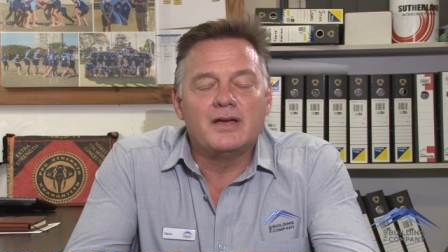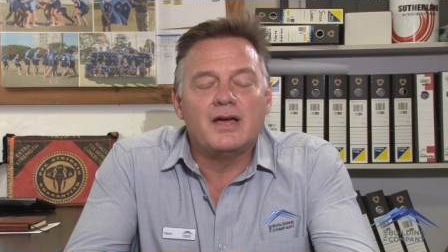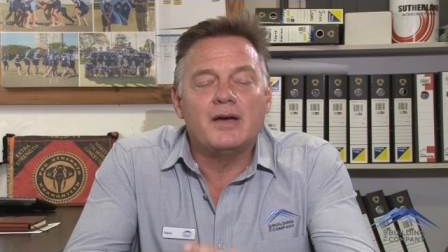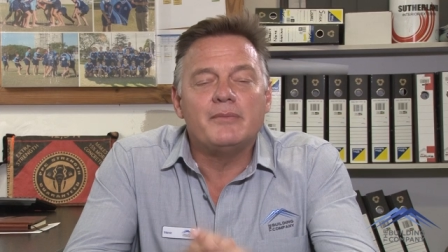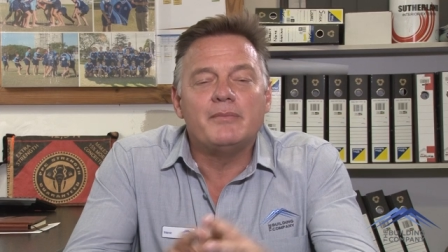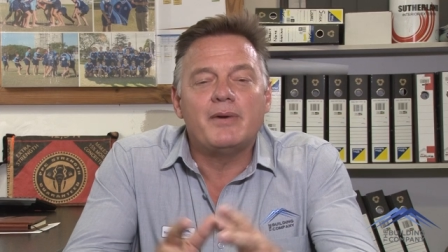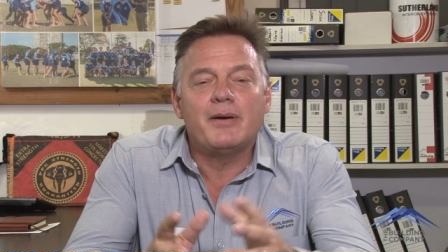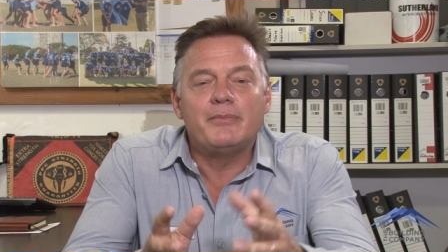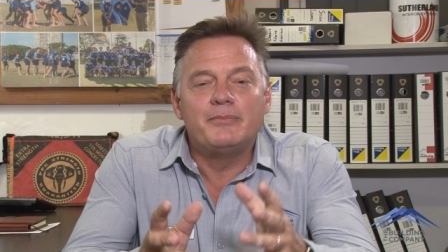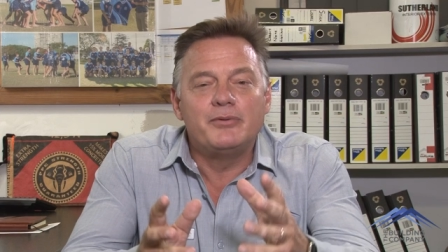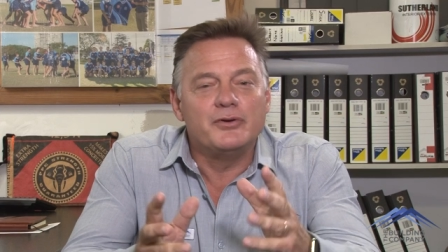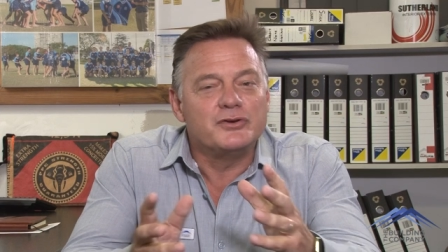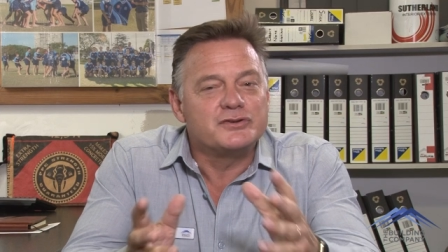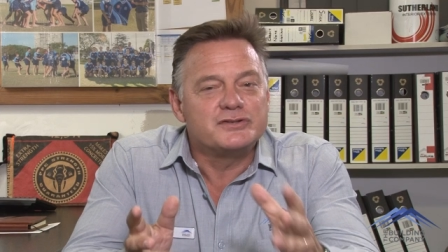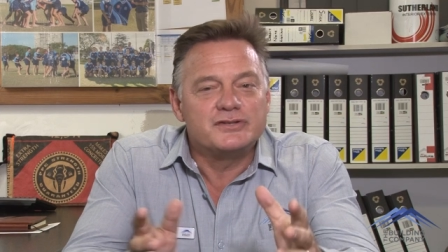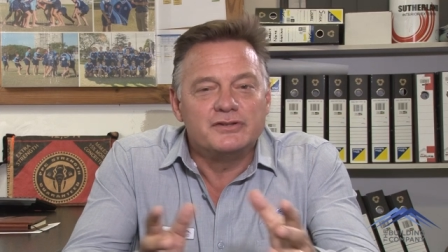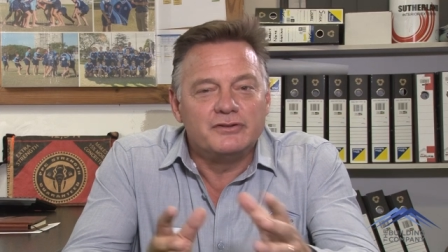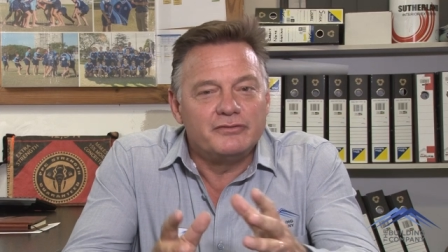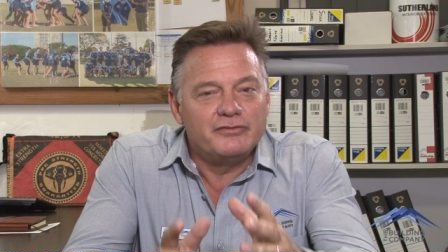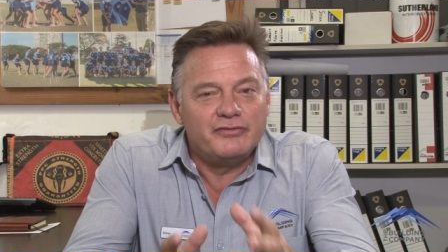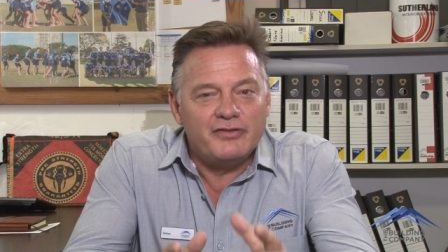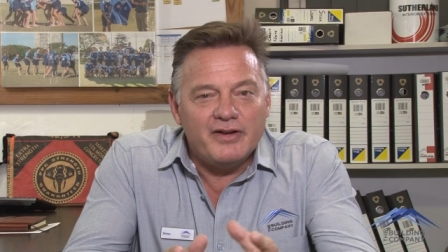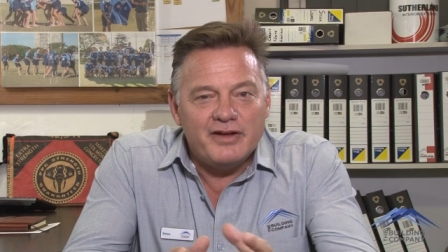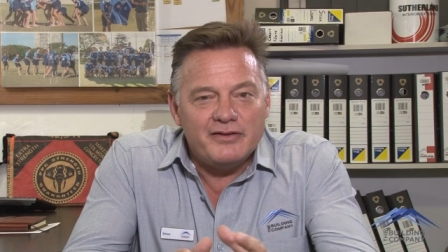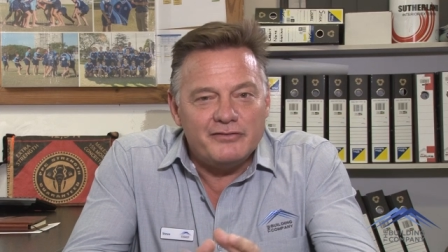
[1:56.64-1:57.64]
And my
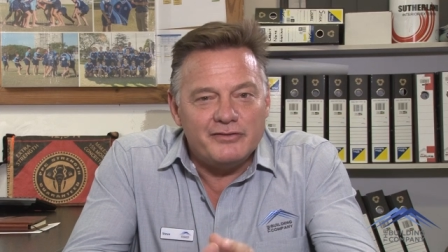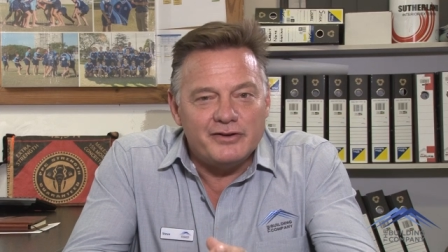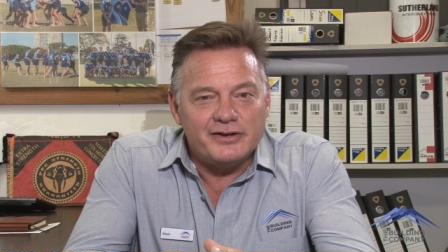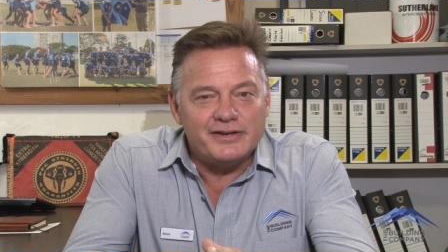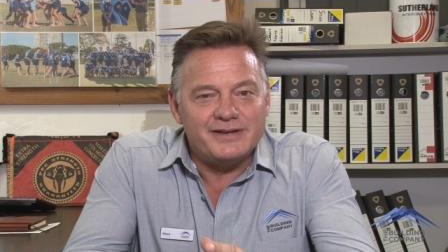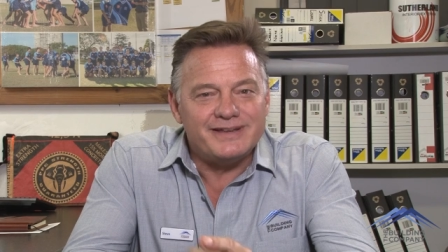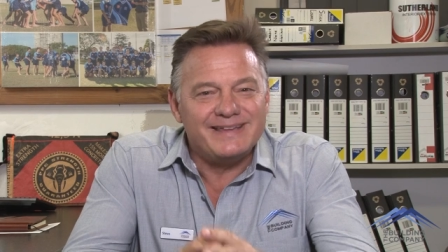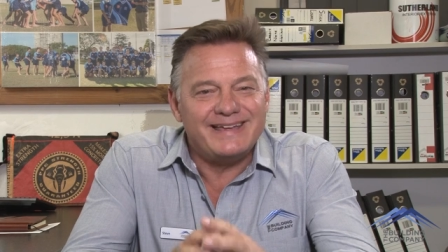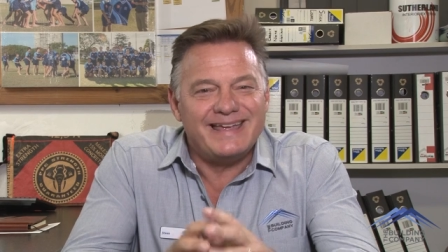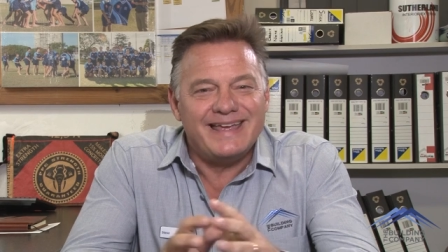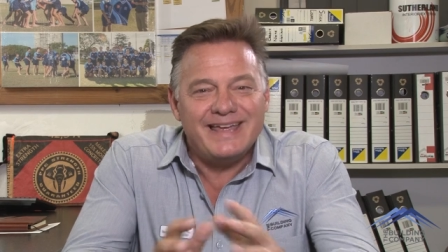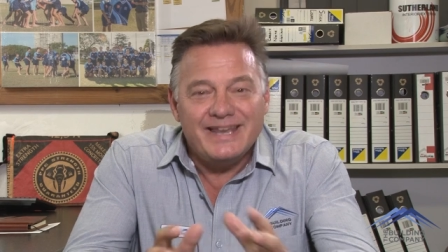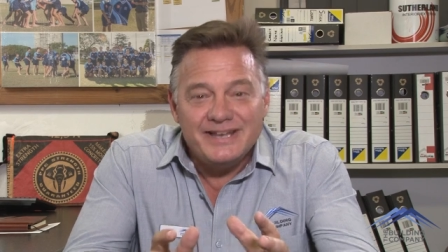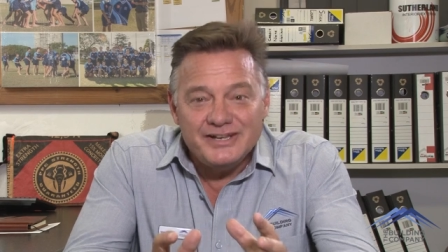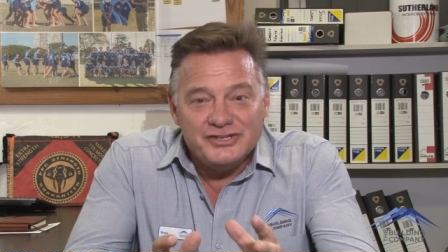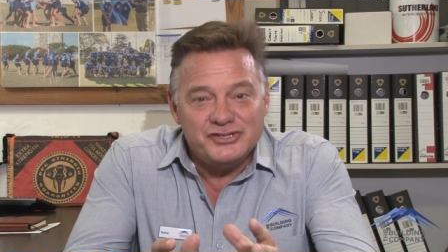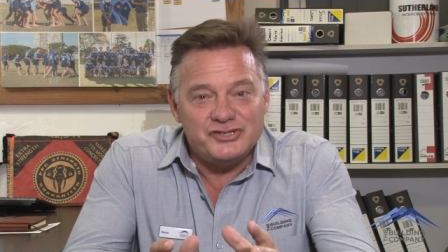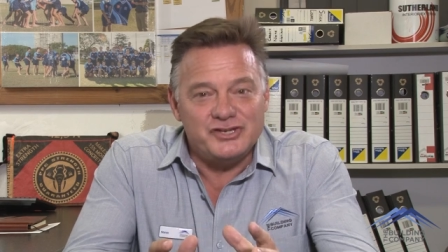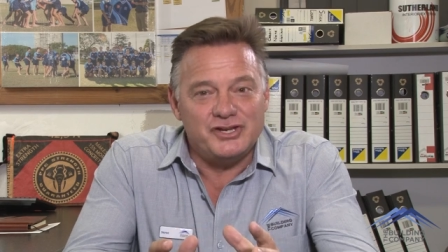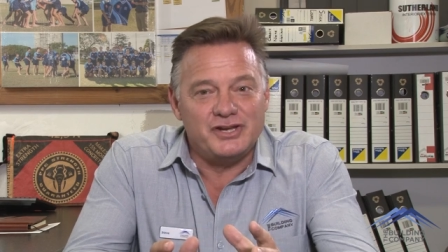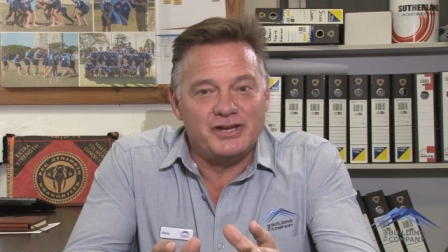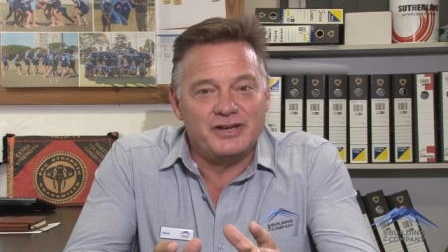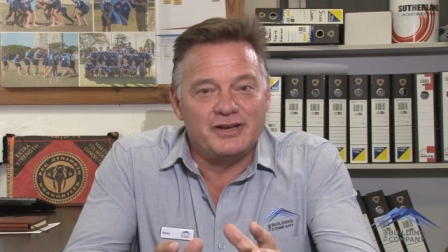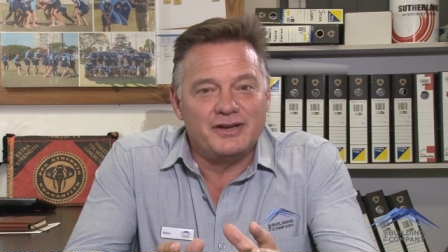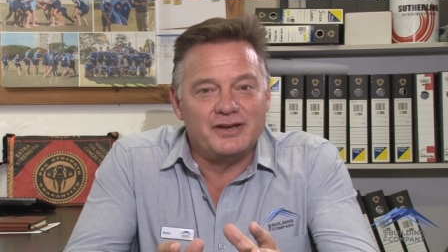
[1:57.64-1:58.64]
personal favorite, energy.